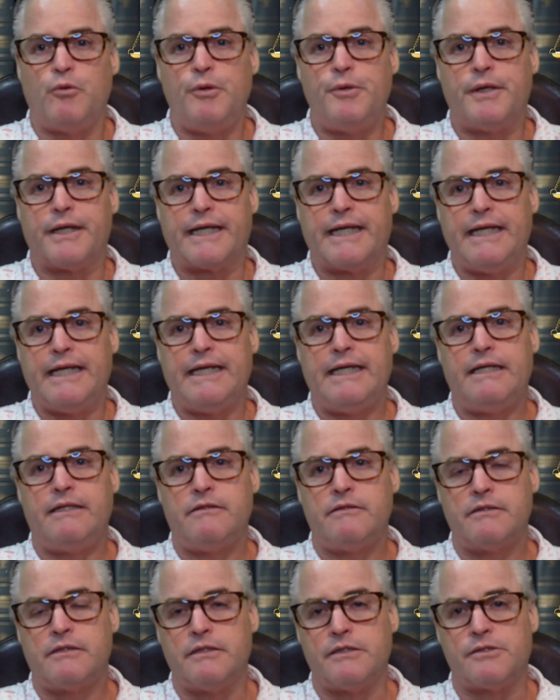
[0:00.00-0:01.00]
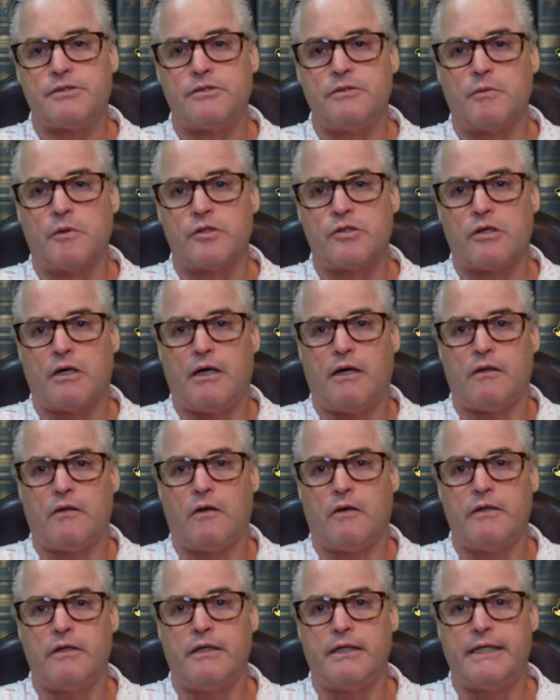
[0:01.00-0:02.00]
Wooten again, Consumer Trial
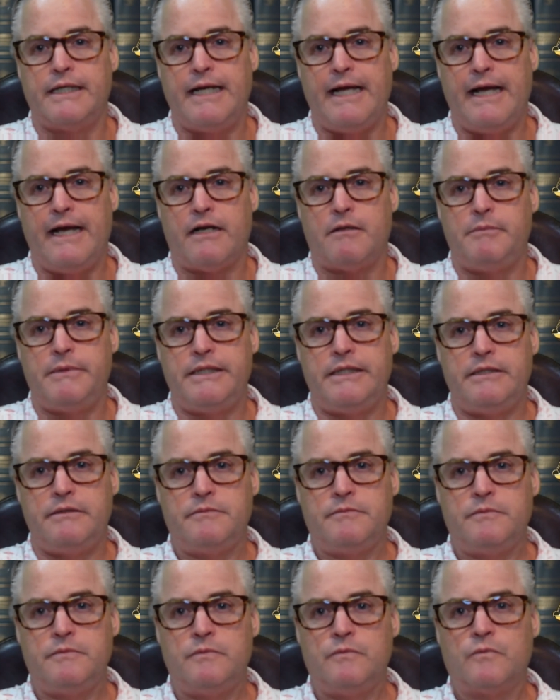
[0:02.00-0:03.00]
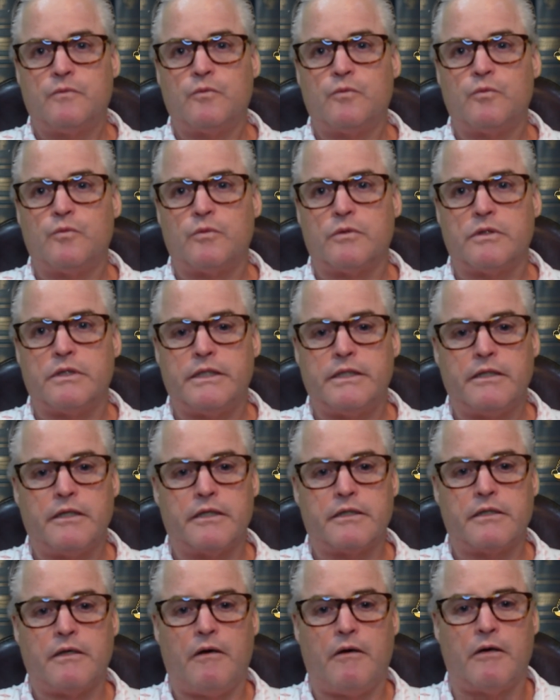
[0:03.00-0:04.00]
Lawyer Academy. We're
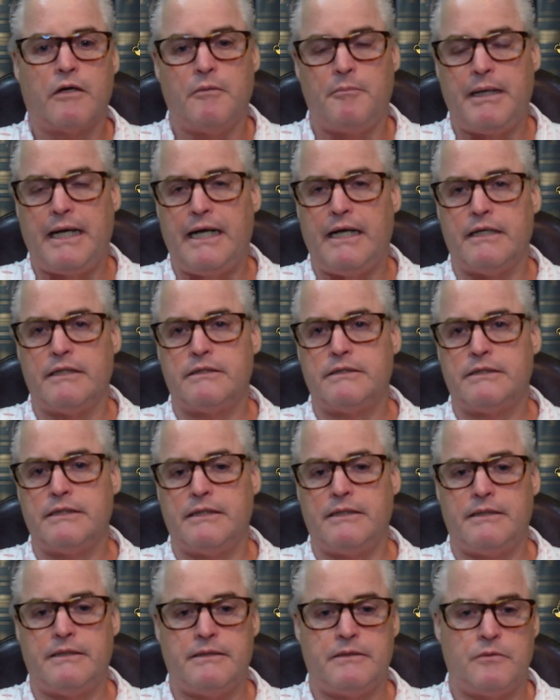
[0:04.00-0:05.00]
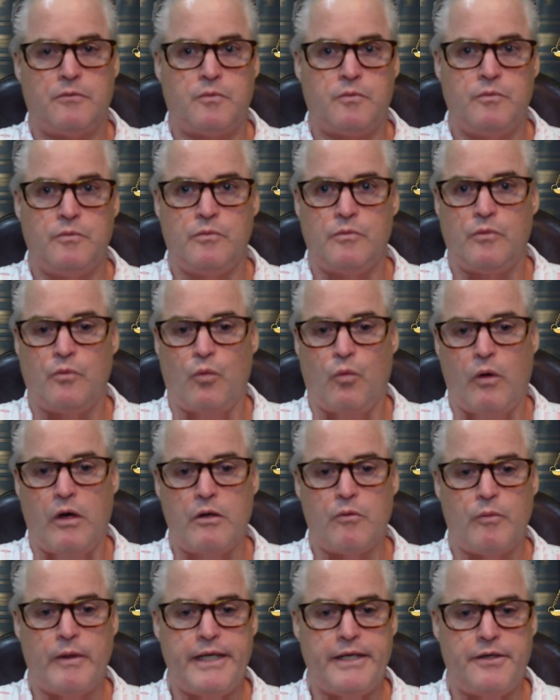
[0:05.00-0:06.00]
here to talk about
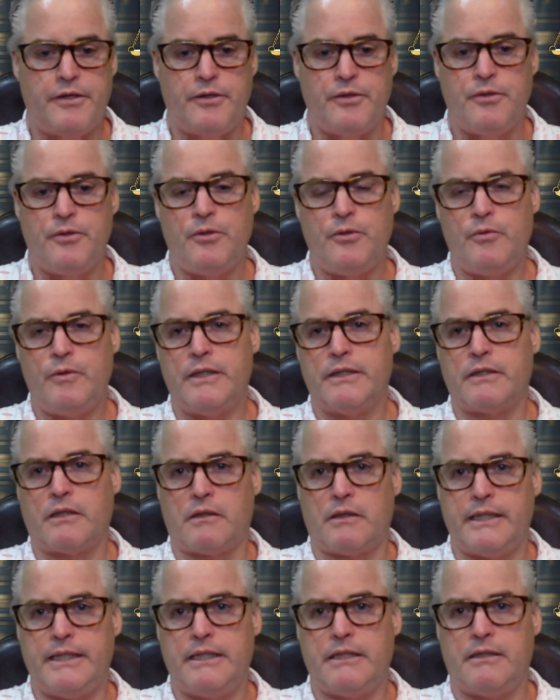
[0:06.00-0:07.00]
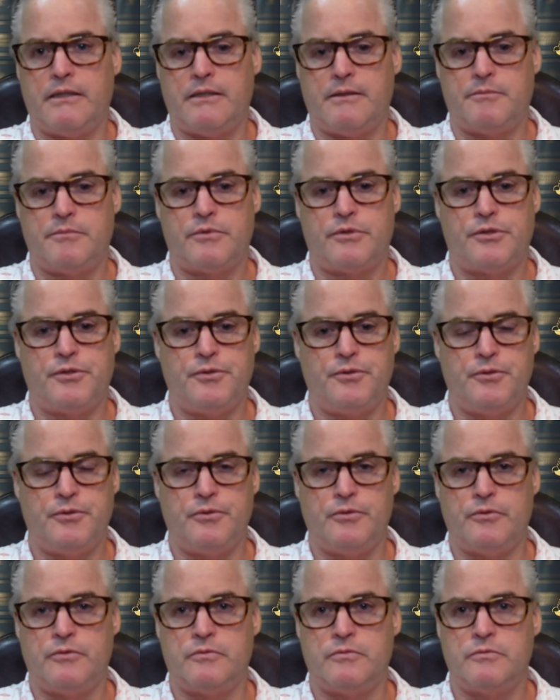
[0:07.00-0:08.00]
what we do in the lead up
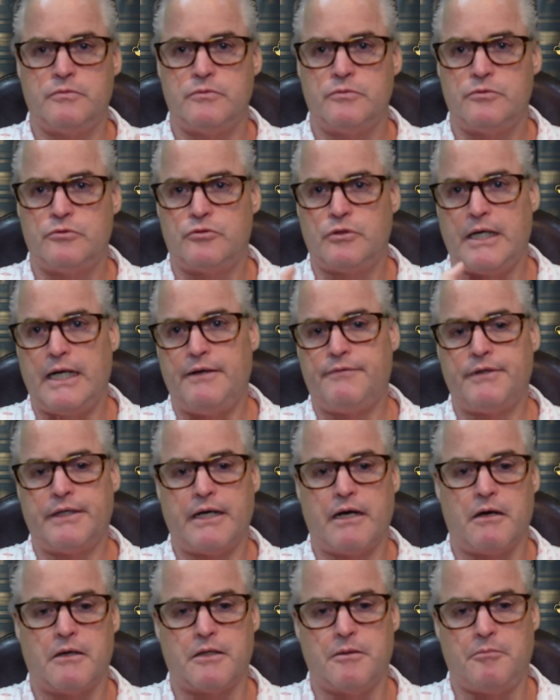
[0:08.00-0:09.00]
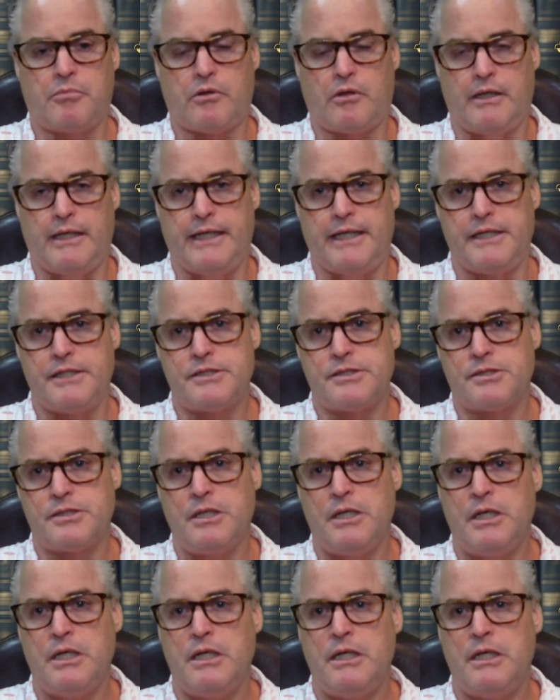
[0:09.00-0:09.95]
to drafting our complaints.